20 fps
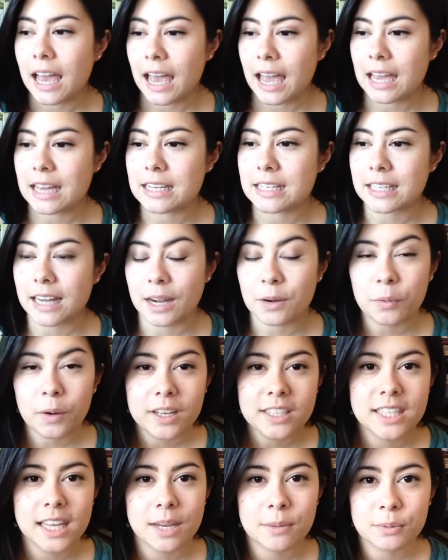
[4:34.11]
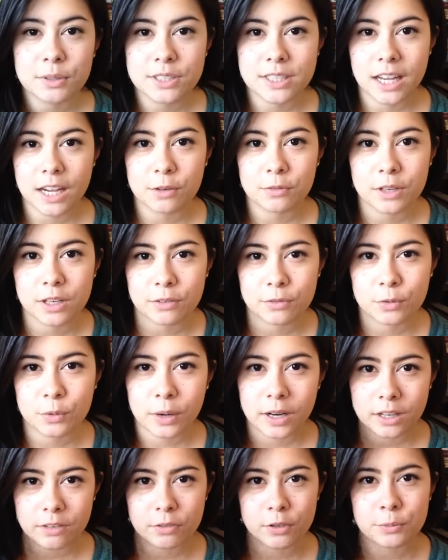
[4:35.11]
and I was able to get rid of
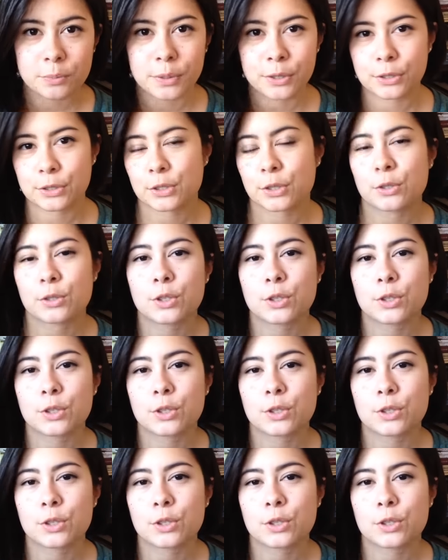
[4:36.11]
quite a few books.